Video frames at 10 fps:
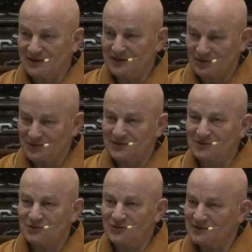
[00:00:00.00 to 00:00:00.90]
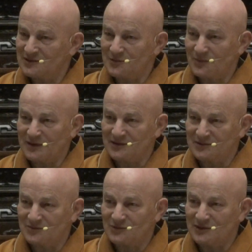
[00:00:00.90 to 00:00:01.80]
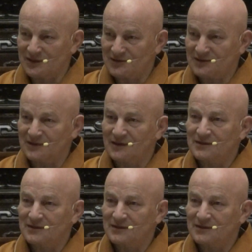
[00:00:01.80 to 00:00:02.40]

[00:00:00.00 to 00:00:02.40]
In order to contemplate them together,